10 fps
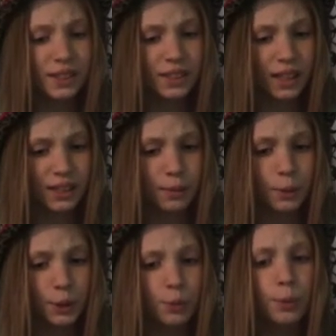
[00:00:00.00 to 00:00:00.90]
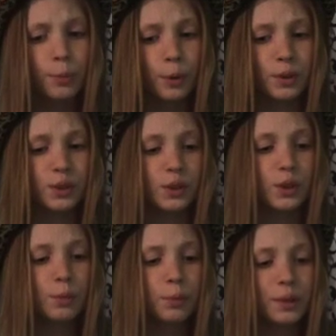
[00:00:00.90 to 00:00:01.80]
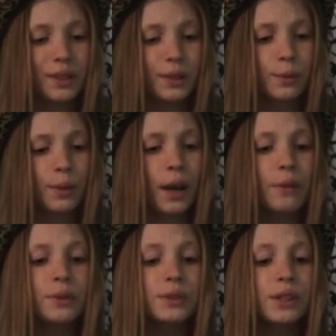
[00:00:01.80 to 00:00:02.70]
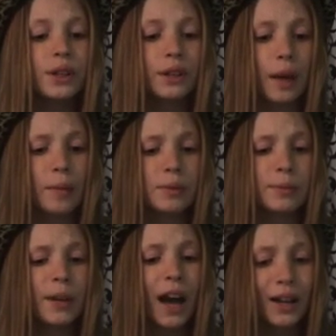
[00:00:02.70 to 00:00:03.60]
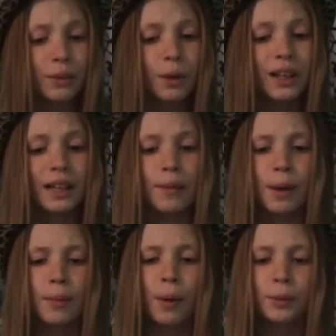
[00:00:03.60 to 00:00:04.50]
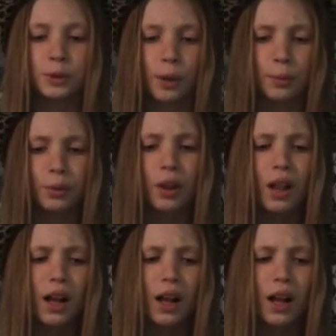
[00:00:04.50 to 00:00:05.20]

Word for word: says that we should report this to the police without using our names, but I don't want to get my mom in trouble.